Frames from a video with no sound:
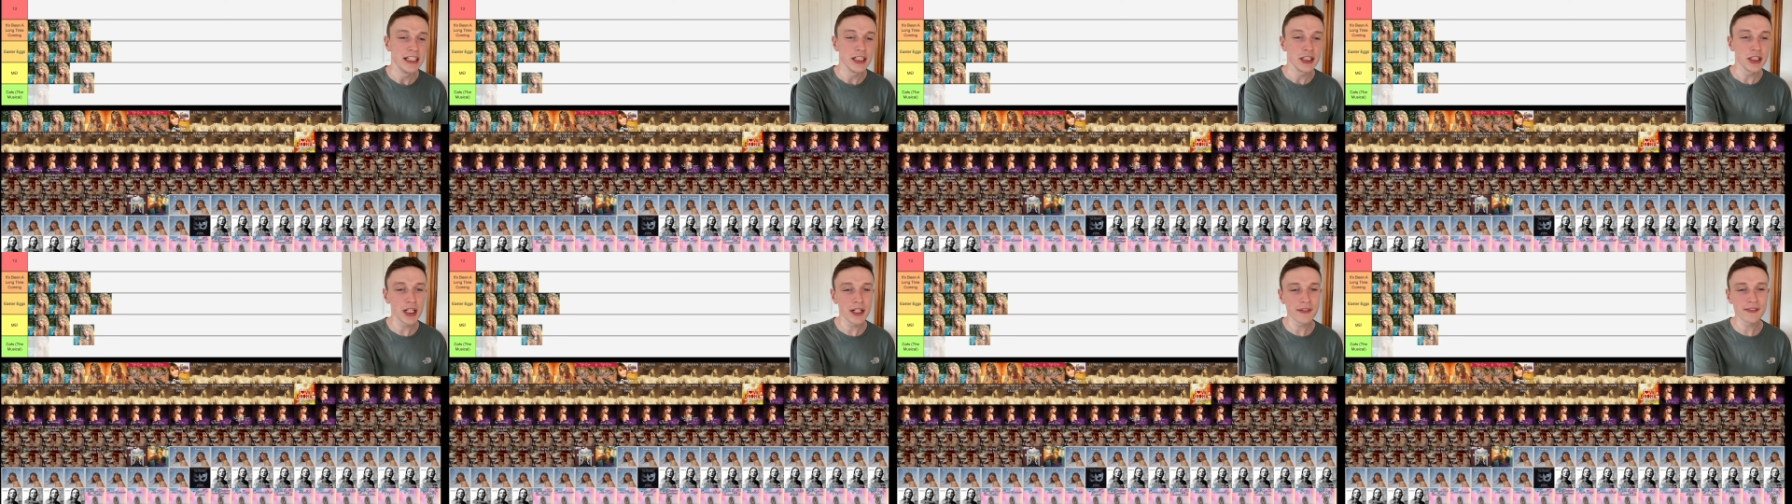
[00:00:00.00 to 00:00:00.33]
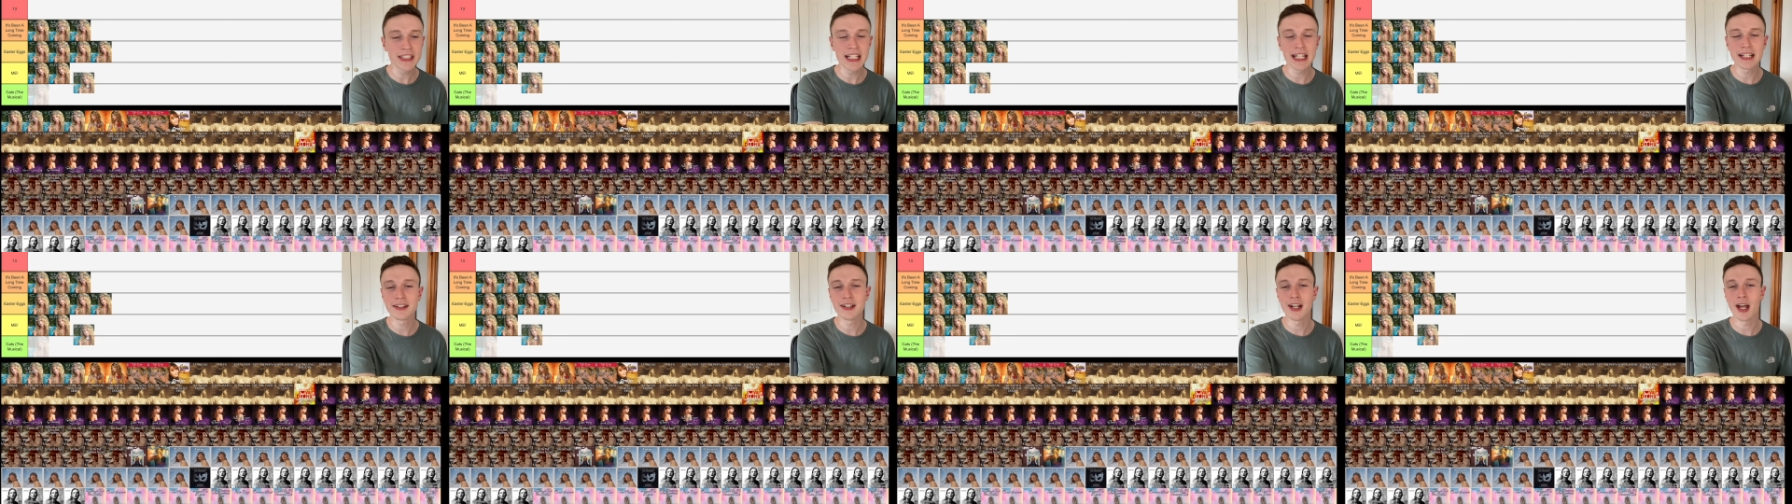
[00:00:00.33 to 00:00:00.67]
Should have
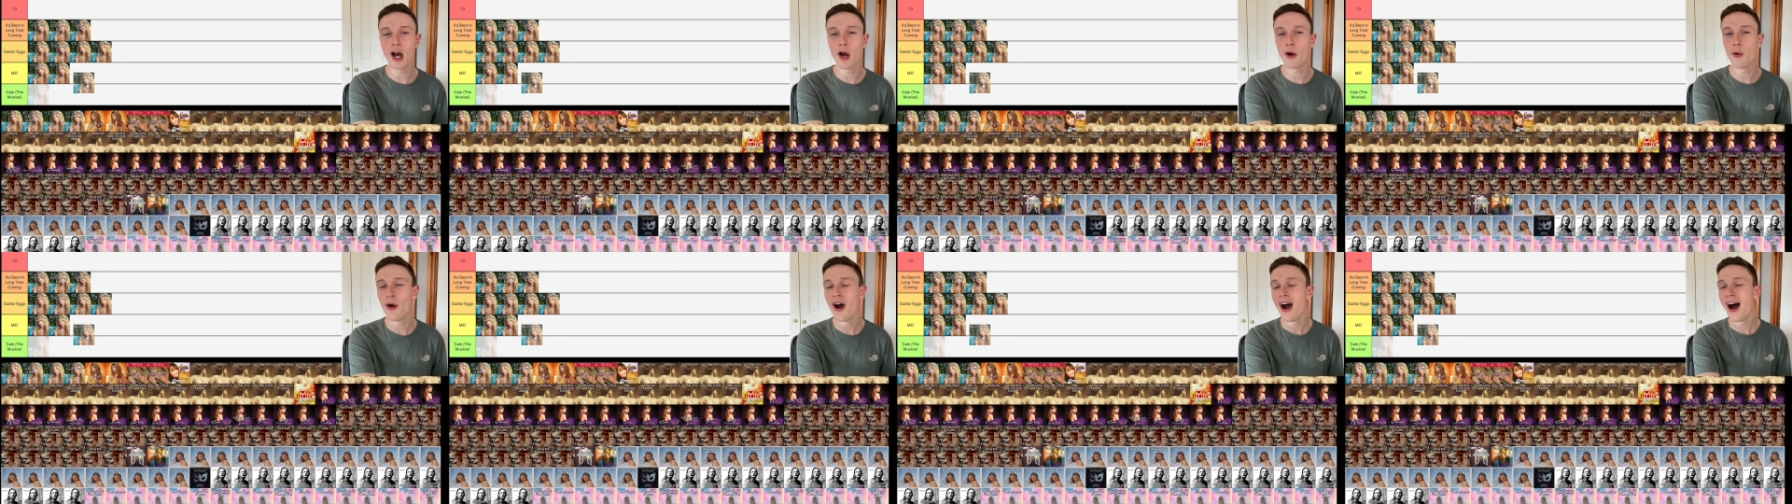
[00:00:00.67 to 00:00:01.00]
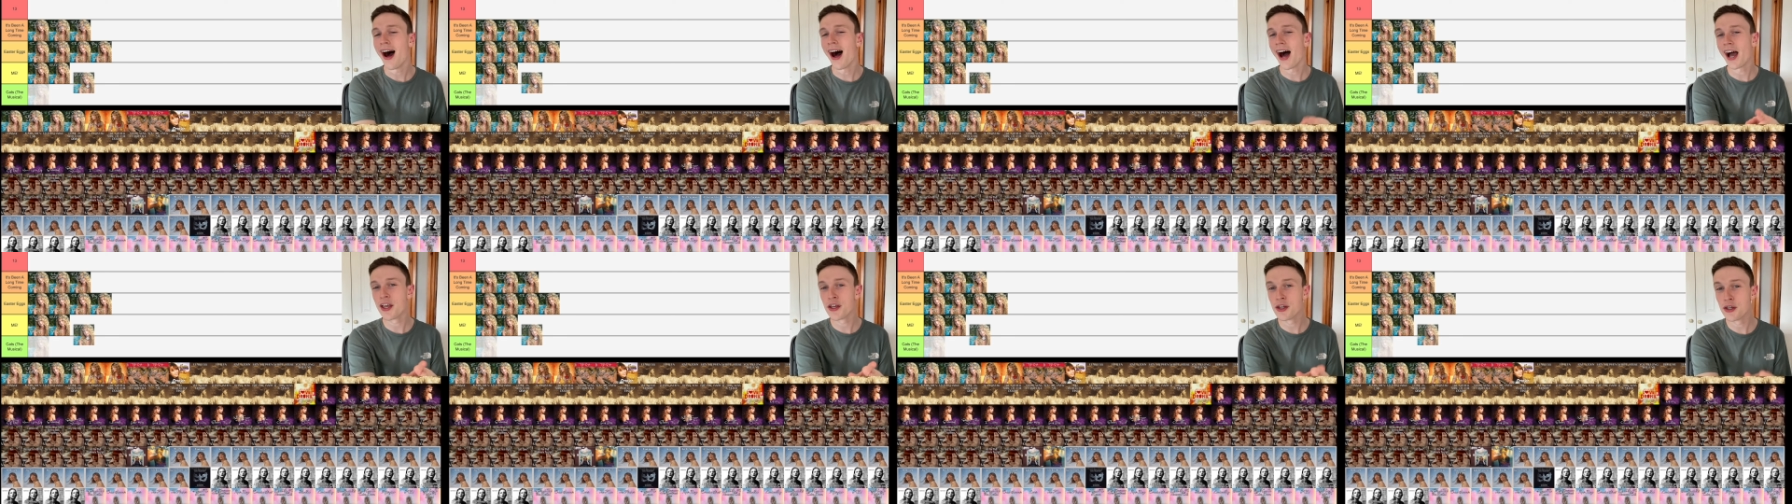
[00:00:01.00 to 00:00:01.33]
said no.
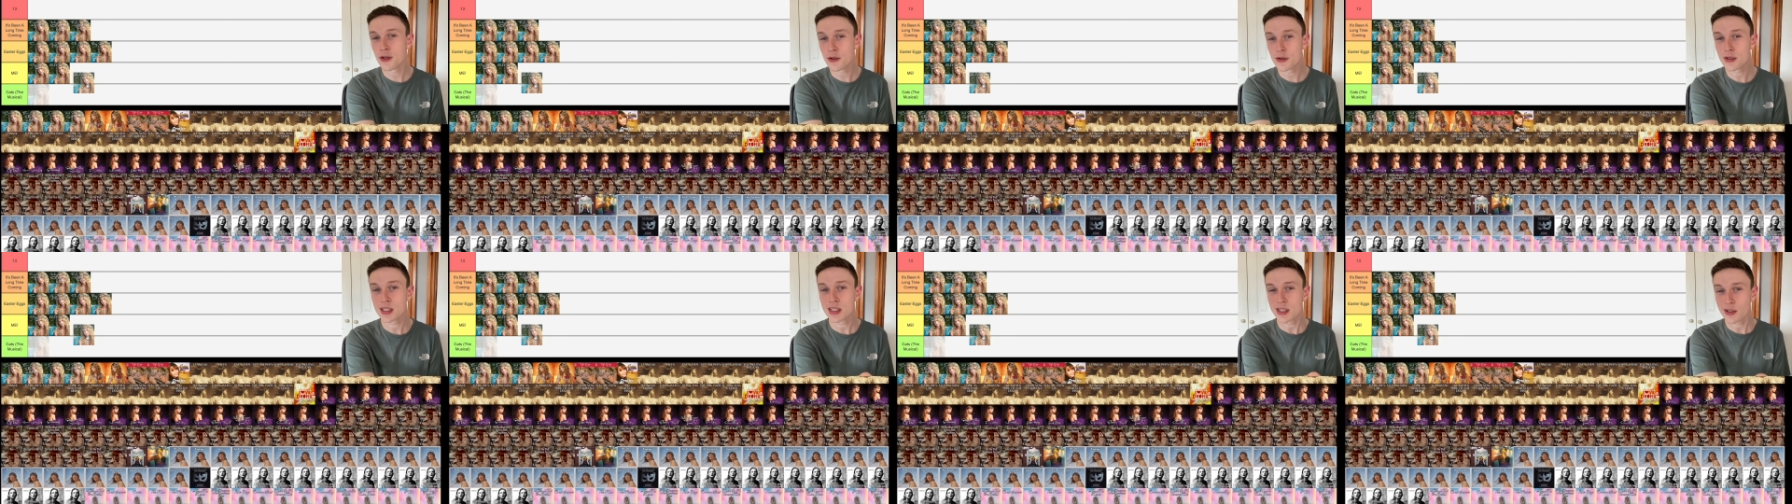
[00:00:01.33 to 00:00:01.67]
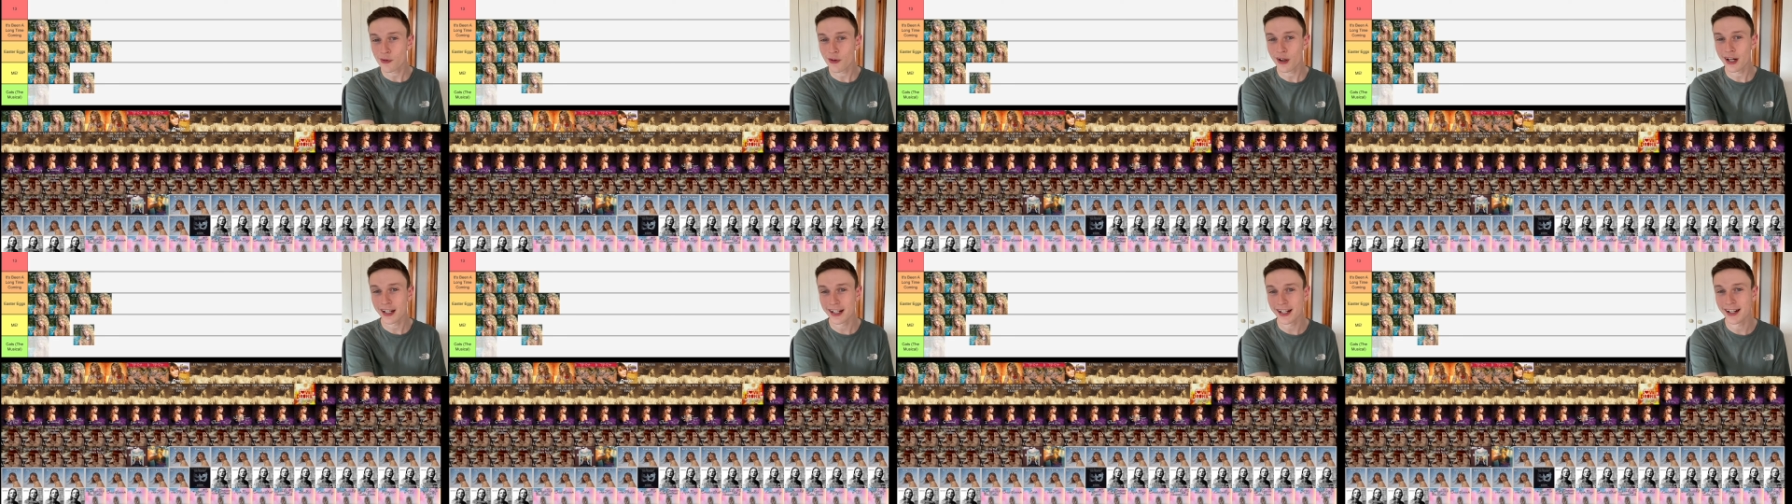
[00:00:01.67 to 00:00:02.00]
I used to
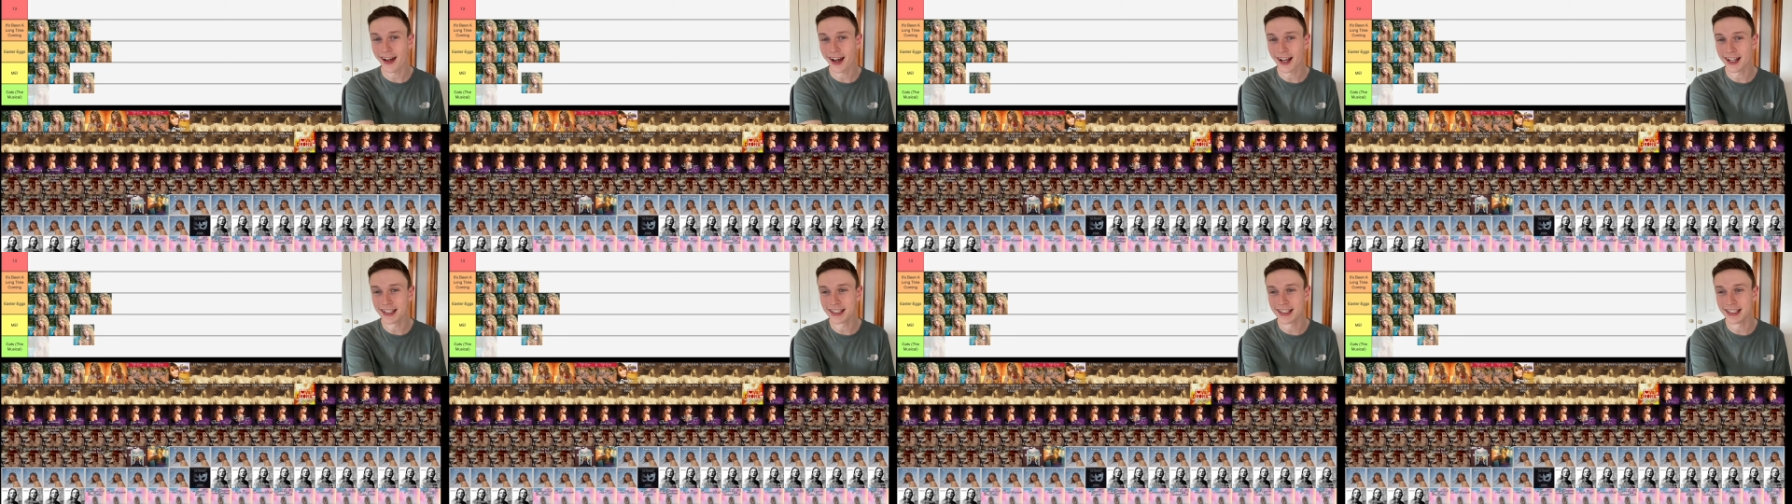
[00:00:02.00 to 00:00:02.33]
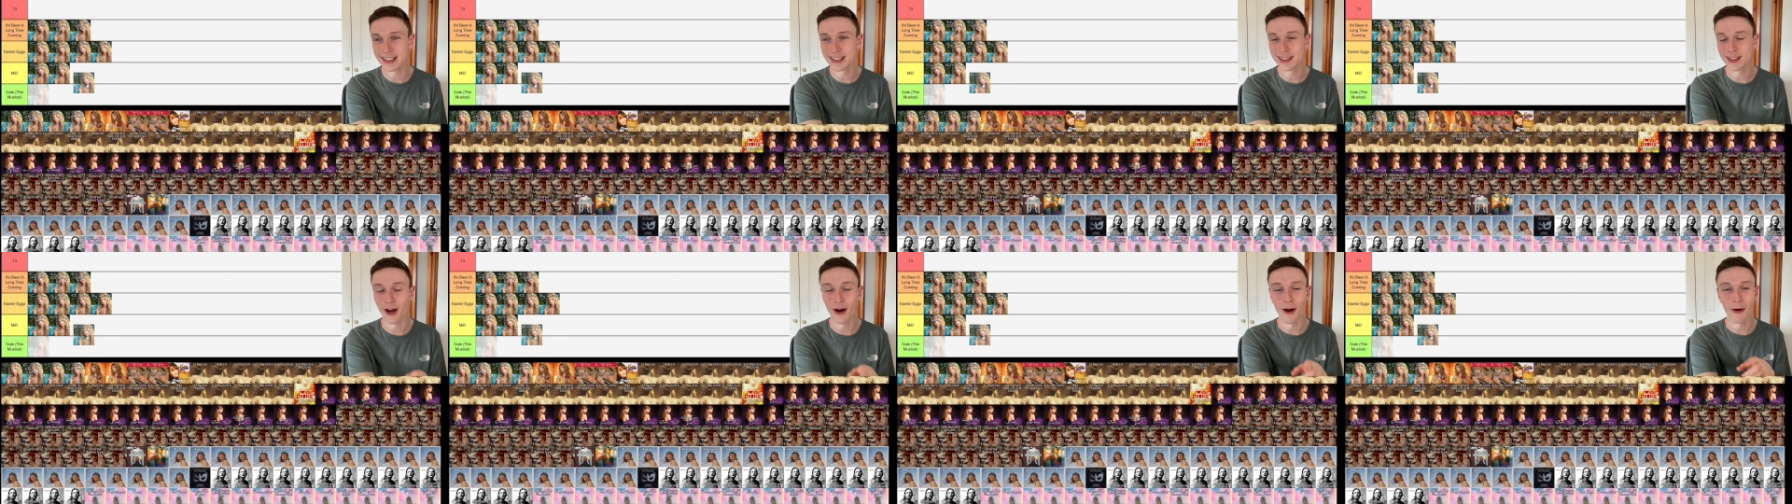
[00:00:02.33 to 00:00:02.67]
really like the
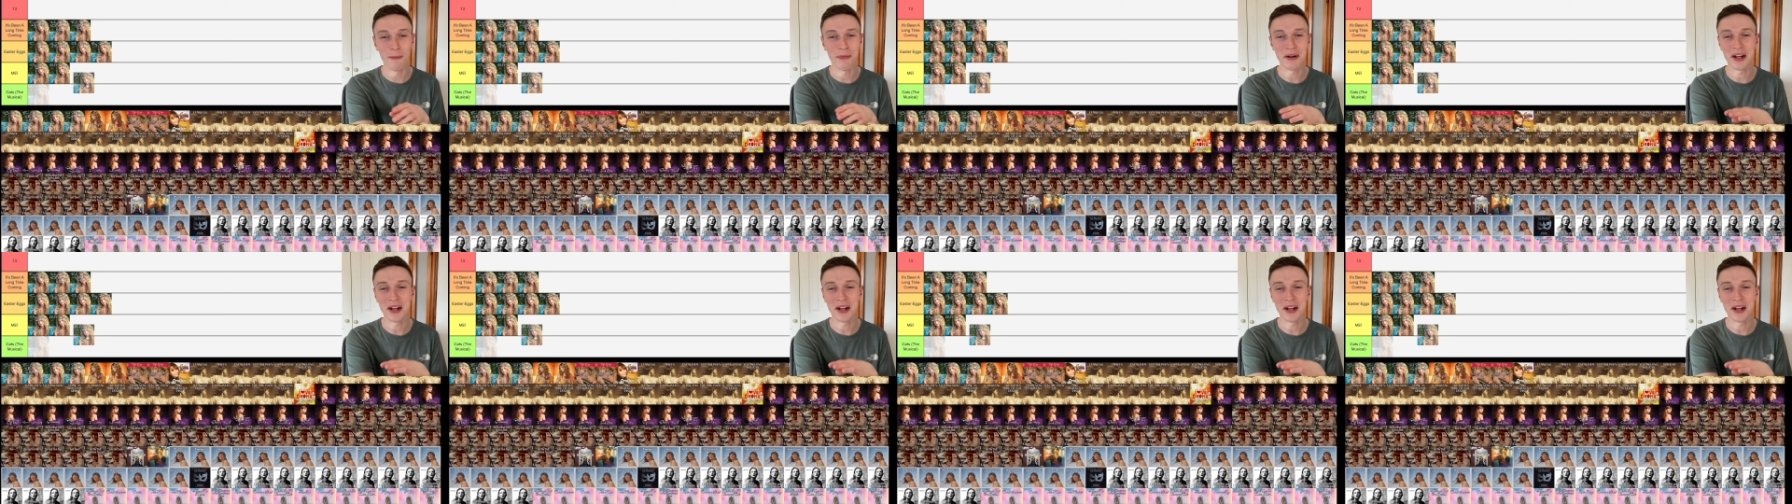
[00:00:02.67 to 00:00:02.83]
song,